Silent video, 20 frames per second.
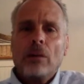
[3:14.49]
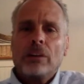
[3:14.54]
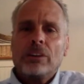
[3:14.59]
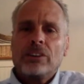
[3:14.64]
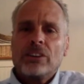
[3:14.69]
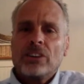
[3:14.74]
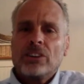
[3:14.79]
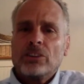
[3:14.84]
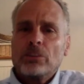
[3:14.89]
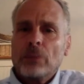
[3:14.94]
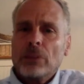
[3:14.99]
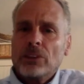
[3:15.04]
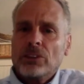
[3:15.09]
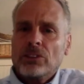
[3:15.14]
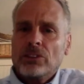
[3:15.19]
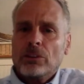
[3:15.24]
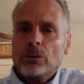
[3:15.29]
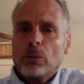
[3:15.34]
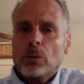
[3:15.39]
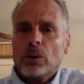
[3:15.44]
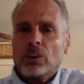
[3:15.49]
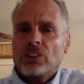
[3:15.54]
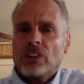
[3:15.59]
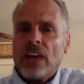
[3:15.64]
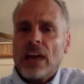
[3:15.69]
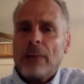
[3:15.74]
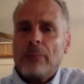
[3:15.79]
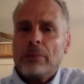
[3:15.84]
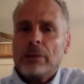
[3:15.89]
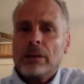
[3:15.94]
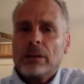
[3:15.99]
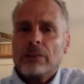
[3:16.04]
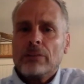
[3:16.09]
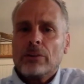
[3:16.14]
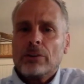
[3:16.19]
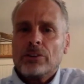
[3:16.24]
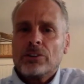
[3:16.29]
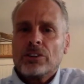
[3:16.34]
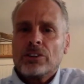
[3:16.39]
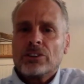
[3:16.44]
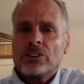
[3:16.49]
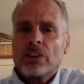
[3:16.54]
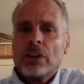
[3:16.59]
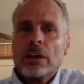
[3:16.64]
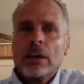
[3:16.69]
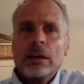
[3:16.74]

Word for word: adjustments to what's happening versus